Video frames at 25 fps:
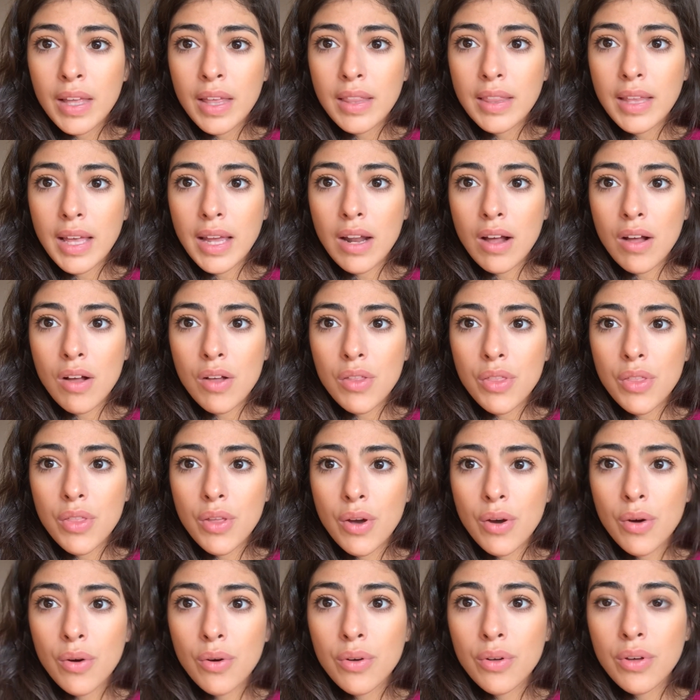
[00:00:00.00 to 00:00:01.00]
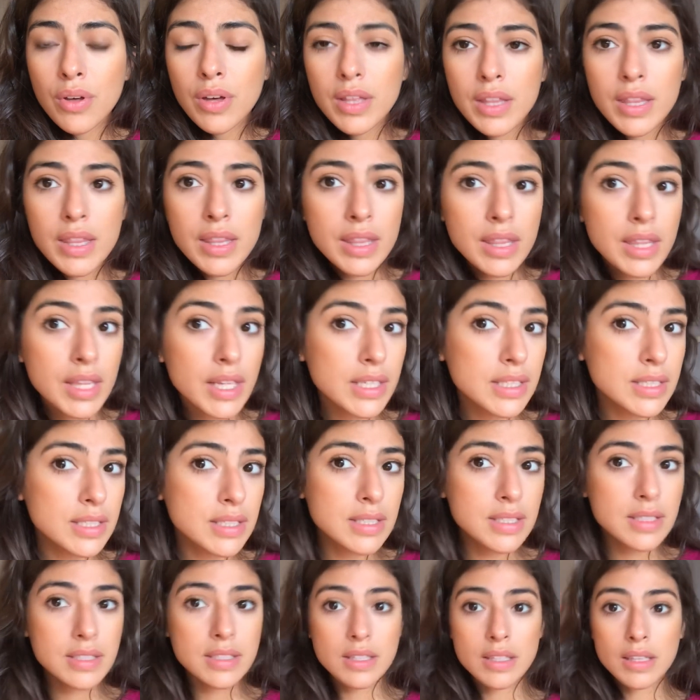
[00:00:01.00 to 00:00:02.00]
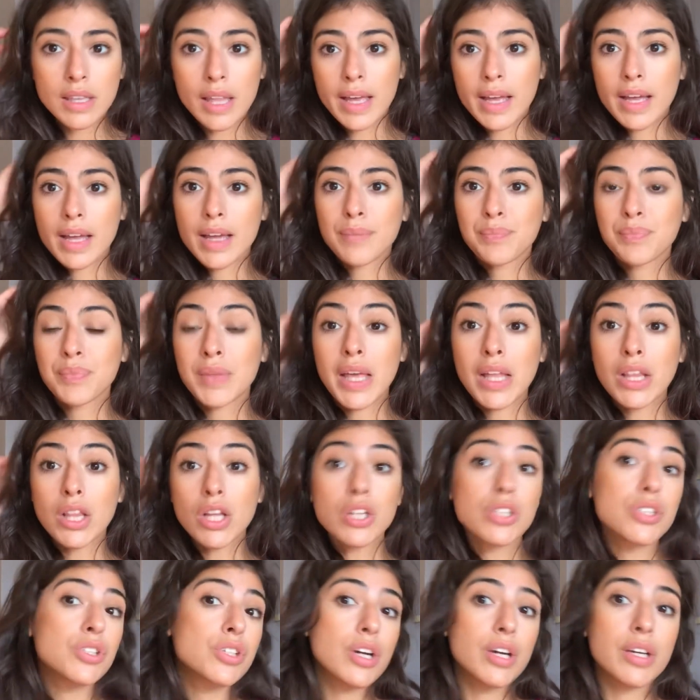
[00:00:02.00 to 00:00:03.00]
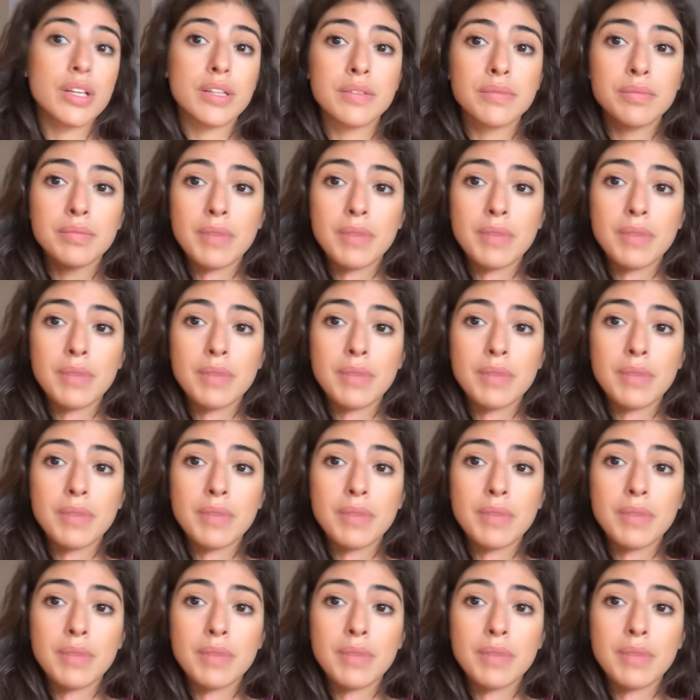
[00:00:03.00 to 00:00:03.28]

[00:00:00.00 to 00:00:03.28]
that although this, like, it looks good,